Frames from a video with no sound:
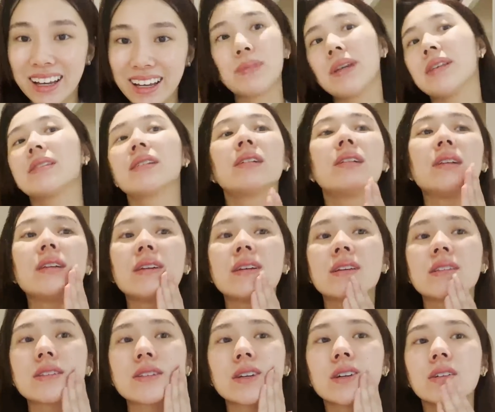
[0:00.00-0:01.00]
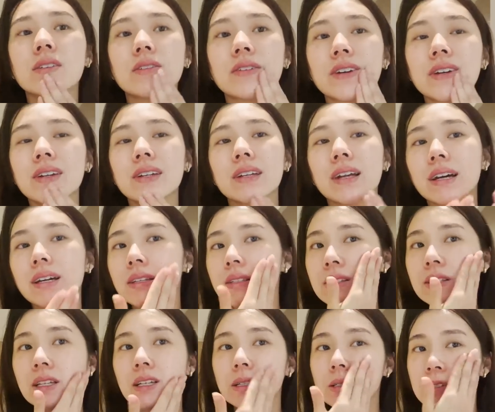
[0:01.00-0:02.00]
Basically, it's got a very
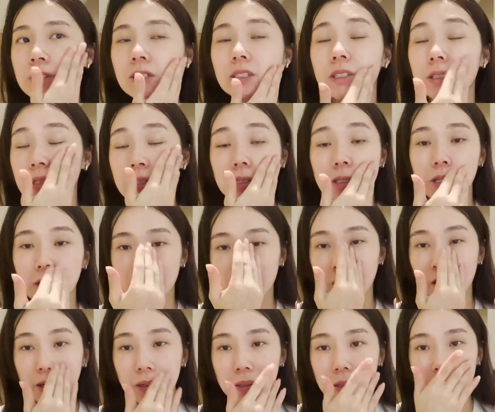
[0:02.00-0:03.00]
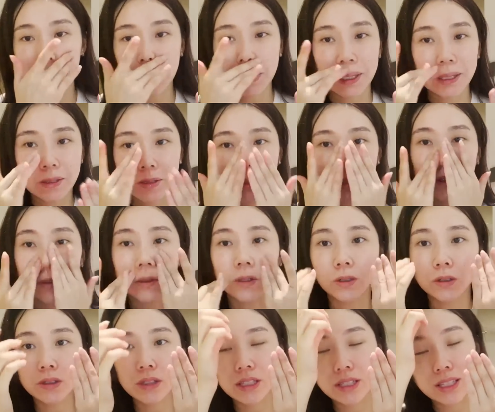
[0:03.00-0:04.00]
nice texture. It doesn't have any scent at
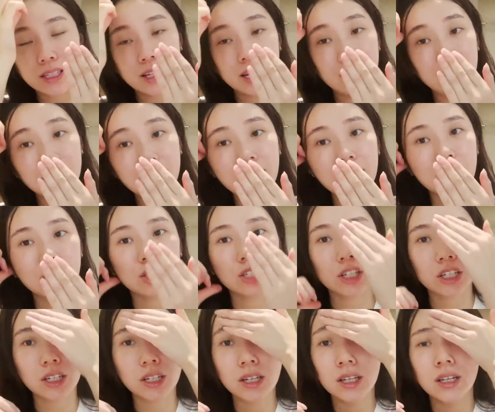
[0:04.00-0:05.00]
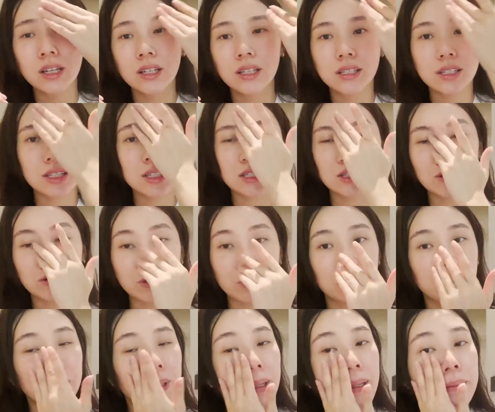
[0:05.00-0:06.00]
all. It's an anti-aging
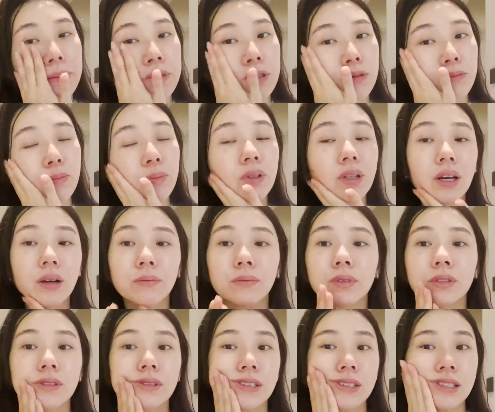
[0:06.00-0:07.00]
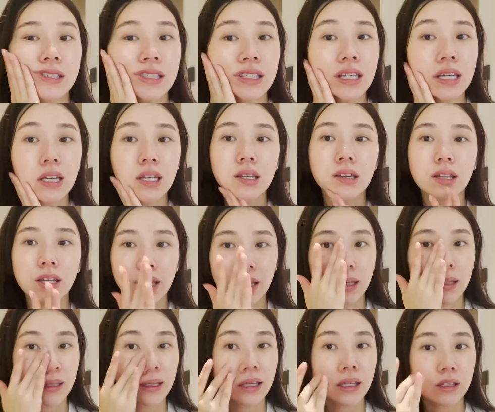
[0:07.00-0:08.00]
serum that helps to plump the skin
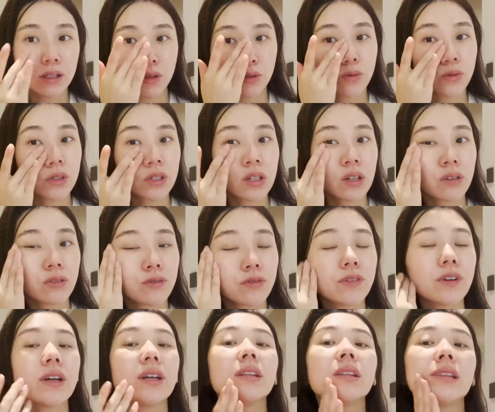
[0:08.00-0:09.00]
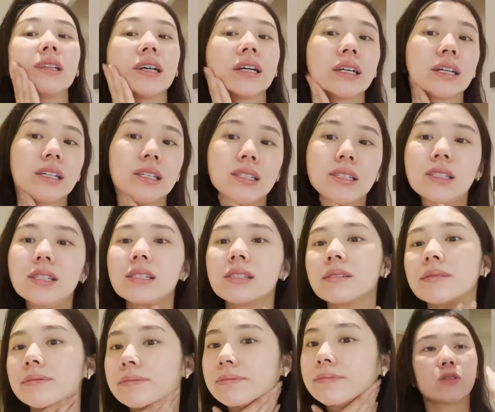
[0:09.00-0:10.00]
and gets rid of fine
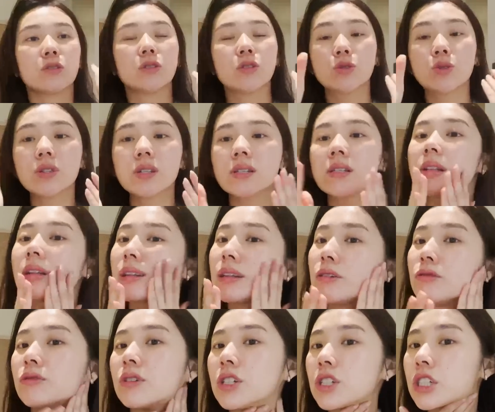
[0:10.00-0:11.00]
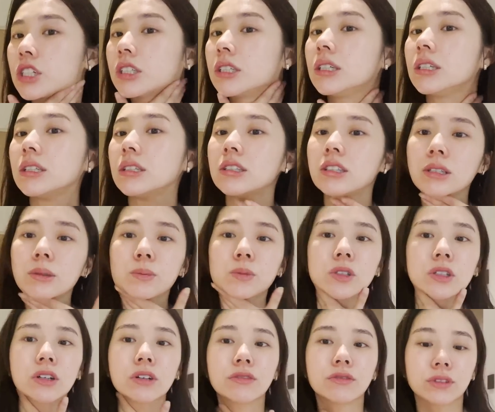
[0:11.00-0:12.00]
lines. So this one is slightly richer in terms
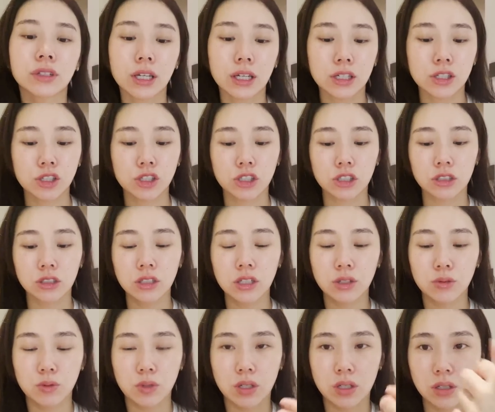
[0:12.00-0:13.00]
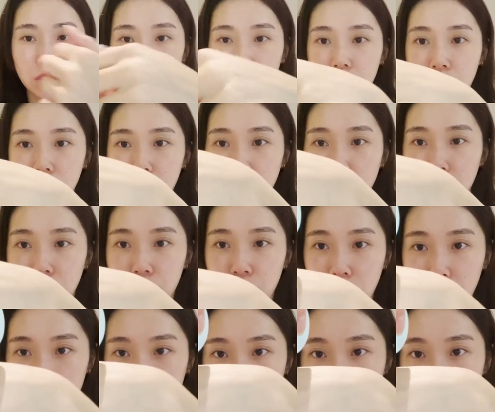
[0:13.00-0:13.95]
of texture. Let me just give you guys